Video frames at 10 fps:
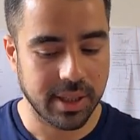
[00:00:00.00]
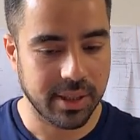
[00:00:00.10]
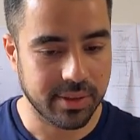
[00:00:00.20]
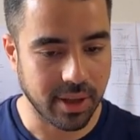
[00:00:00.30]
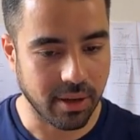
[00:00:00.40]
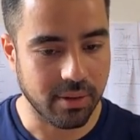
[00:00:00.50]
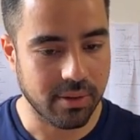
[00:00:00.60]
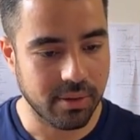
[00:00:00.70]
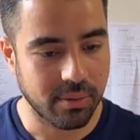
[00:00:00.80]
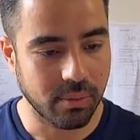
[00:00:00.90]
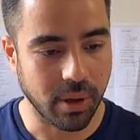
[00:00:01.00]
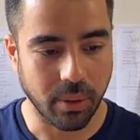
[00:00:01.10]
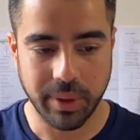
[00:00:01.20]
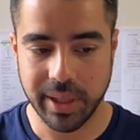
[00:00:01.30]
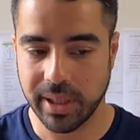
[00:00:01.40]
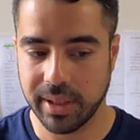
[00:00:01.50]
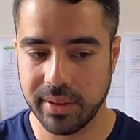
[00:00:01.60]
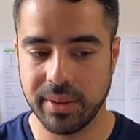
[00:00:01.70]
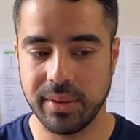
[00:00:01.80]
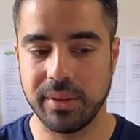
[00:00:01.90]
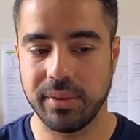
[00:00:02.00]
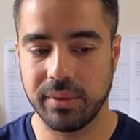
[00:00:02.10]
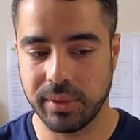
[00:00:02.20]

So what we're gonna do,